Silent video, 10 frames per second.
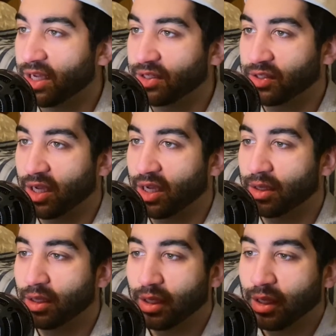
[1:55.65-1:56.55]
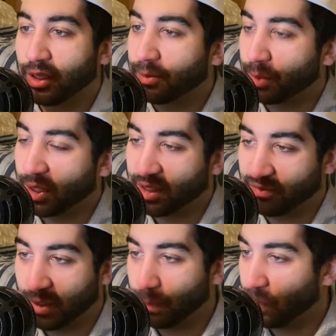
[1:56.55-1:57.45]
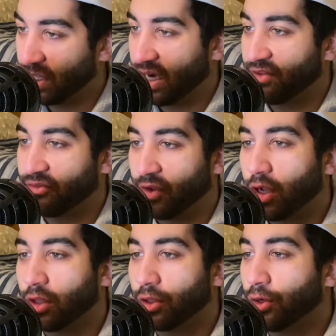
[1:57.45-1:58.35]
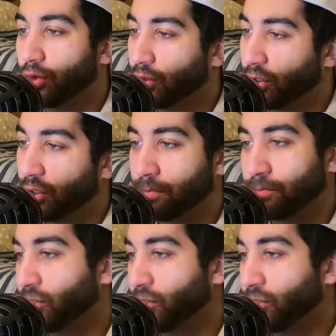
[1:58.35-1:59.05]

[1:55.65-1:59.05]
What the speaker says: I saw plenty of people that I follow or,